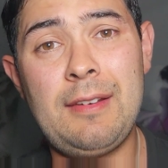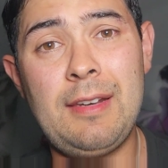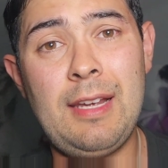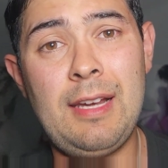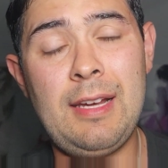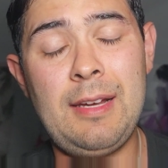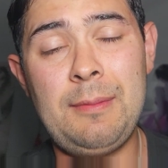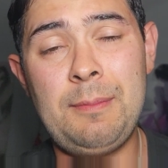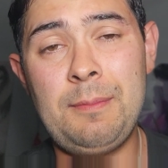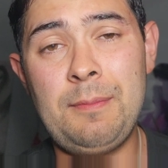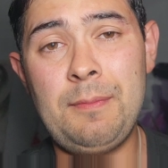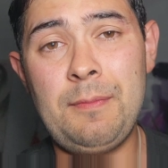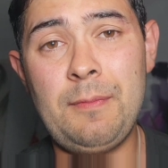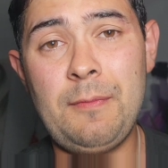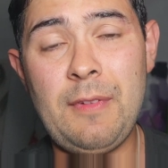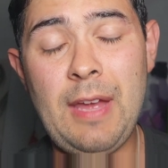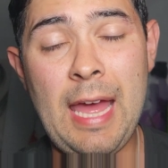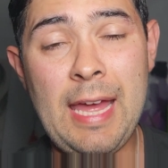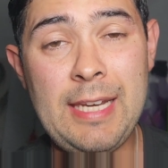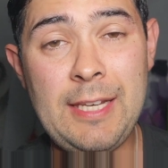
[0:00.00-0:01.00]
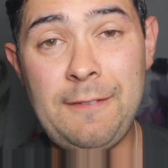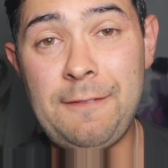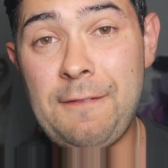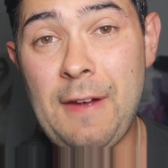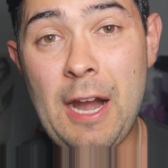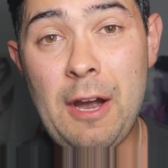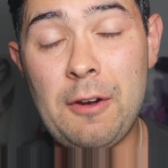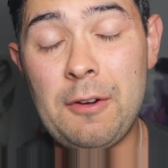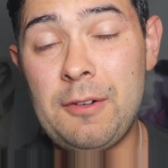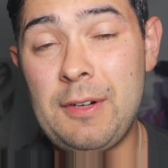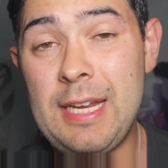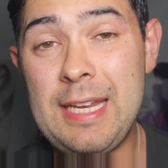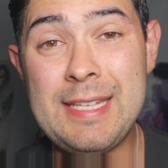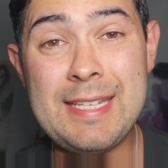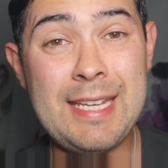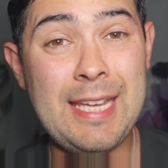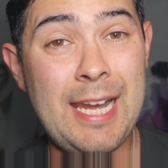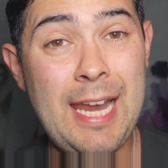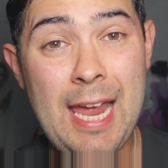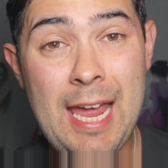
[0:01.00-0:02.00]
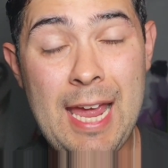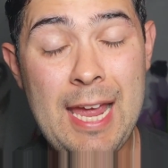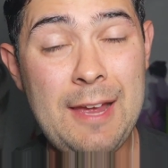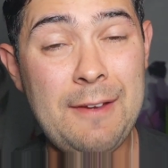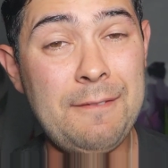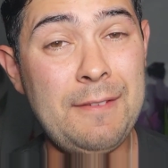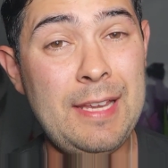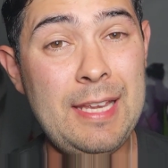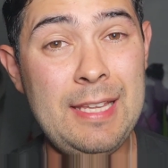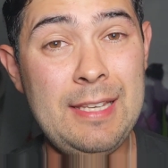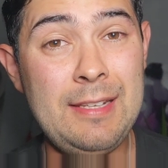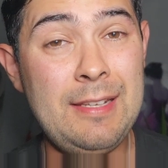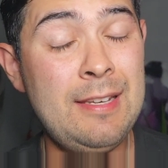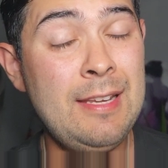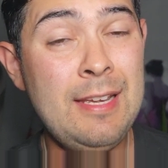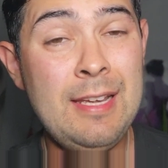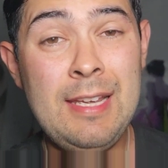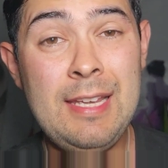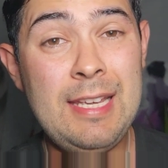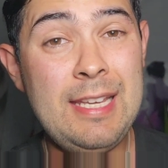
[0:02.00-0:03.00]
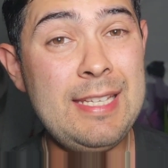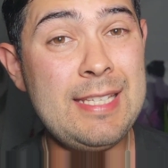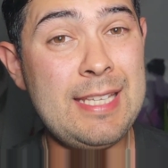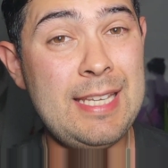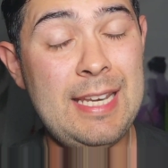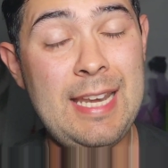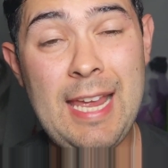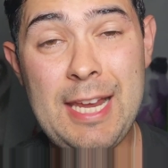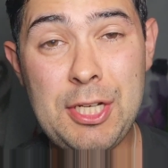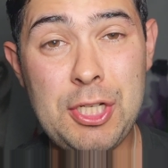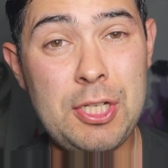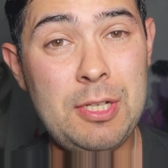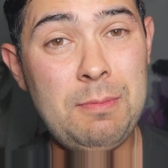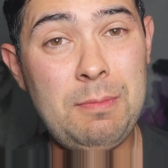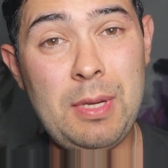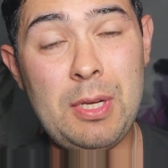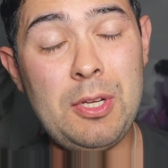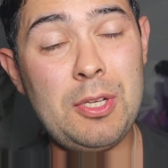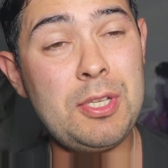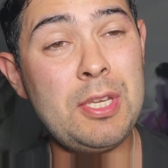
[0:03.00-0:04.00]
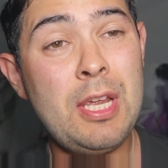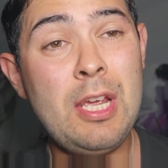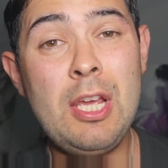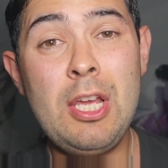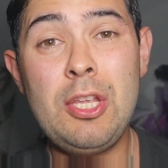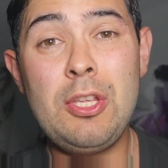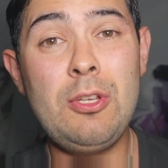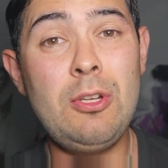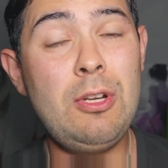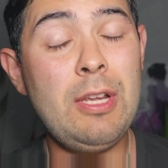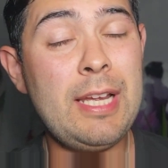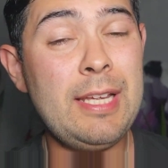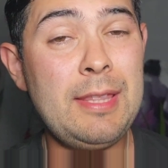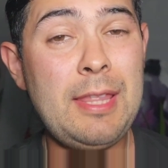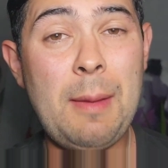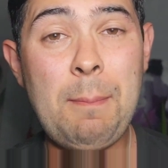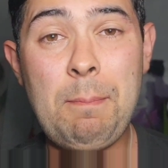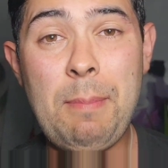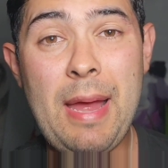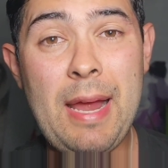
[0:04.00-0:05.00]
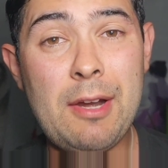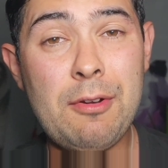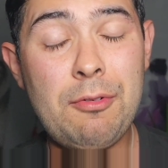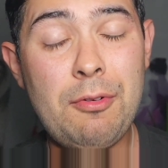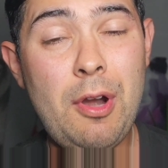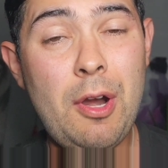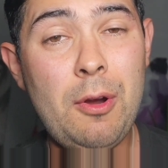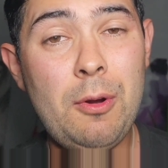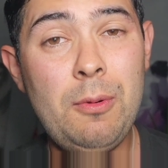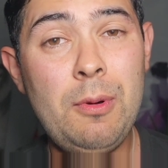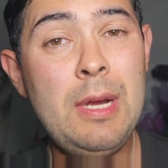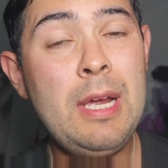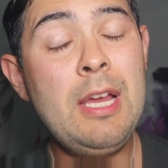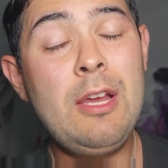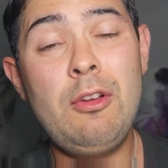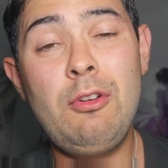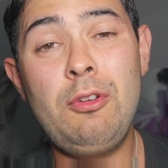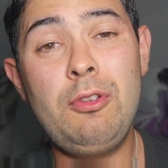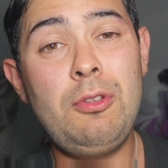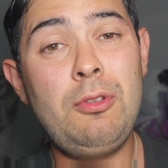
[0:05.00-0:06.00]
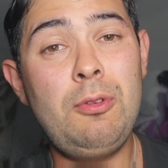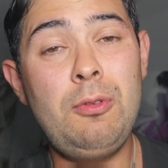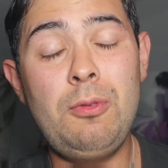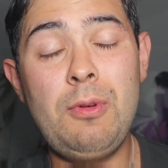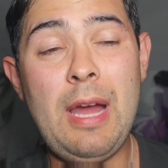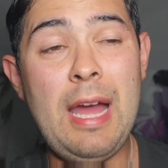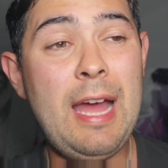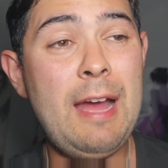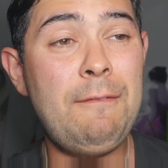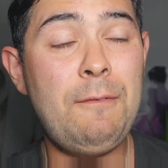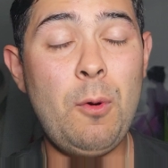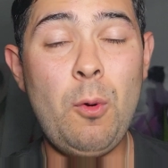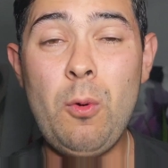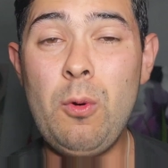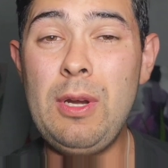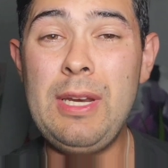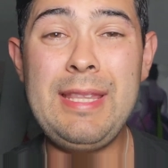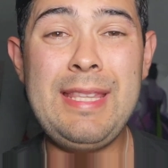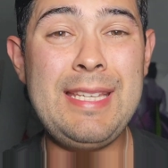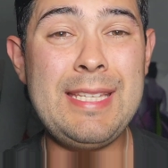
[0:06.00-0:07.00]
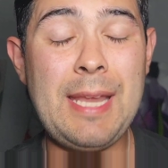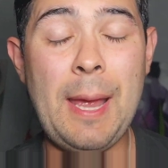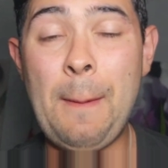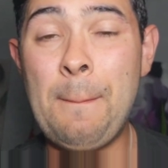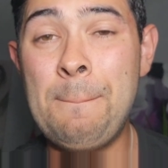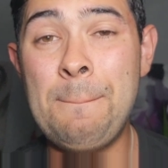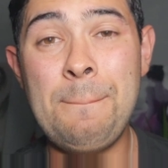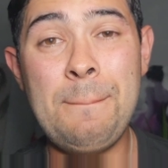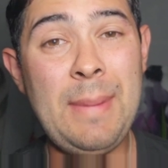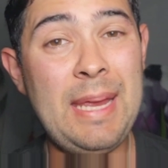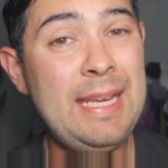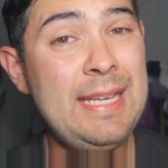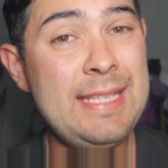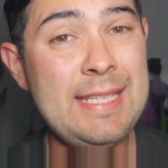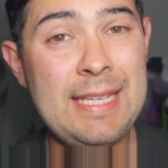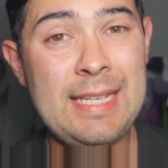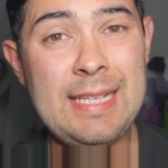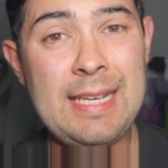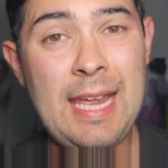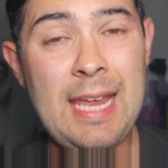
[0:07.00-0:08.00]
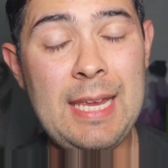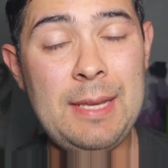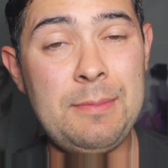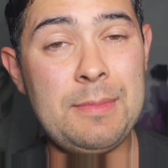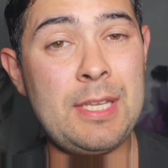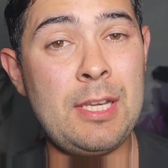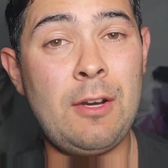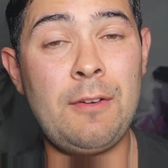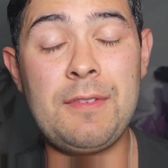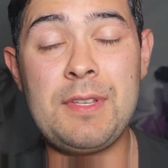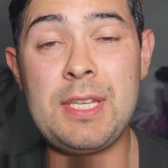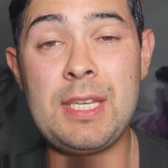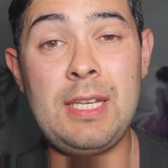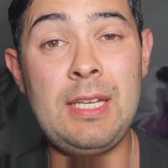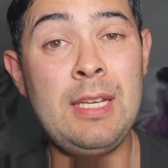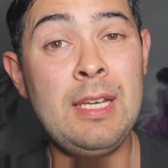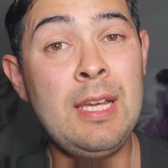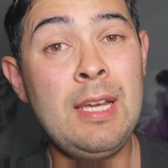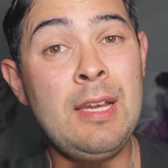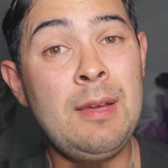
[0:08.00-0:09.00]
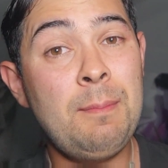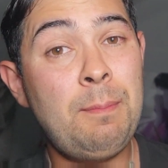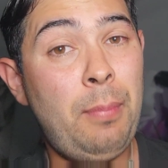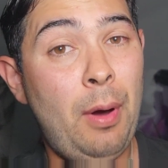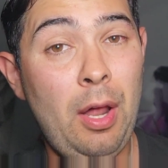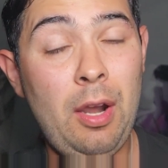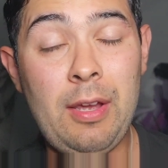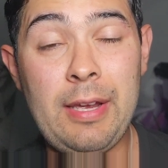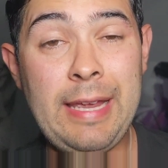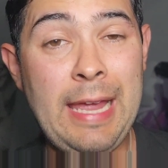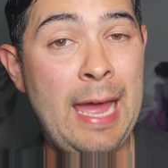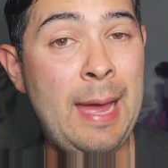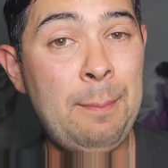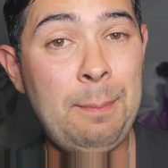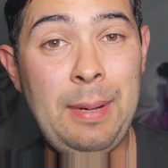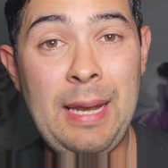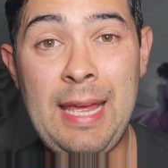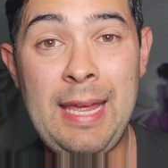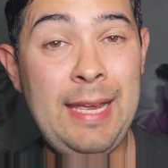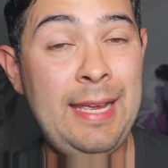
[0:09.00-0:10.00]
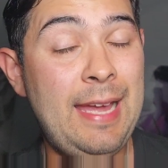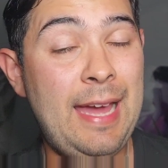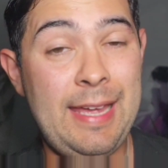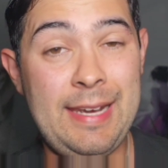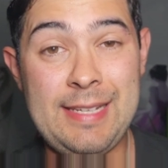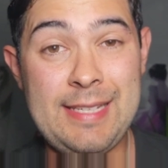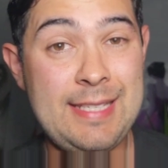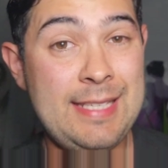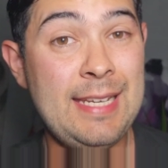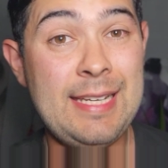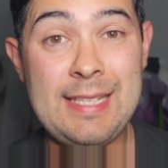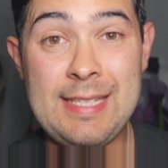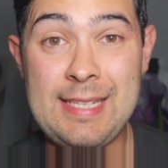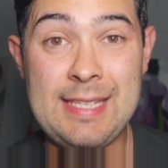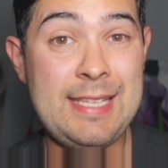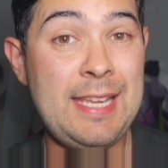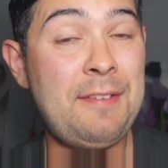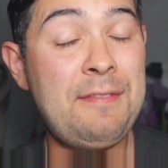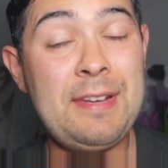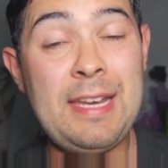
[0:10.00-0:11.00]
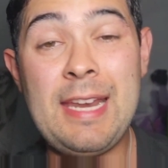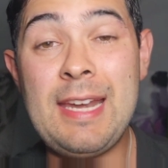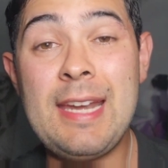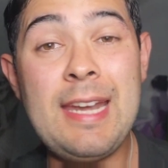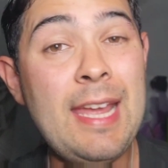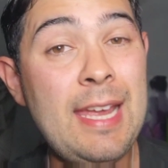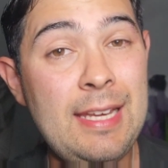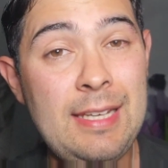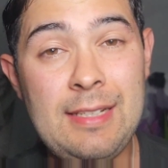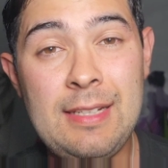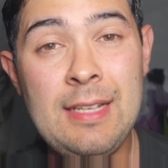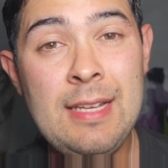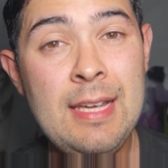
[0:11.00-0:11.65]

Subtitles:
Andy Farrell is going to have in his selection, because you look at that back row, you have all of these amazing names, and obviously Pollock can play at a 6, a 7, and an 8,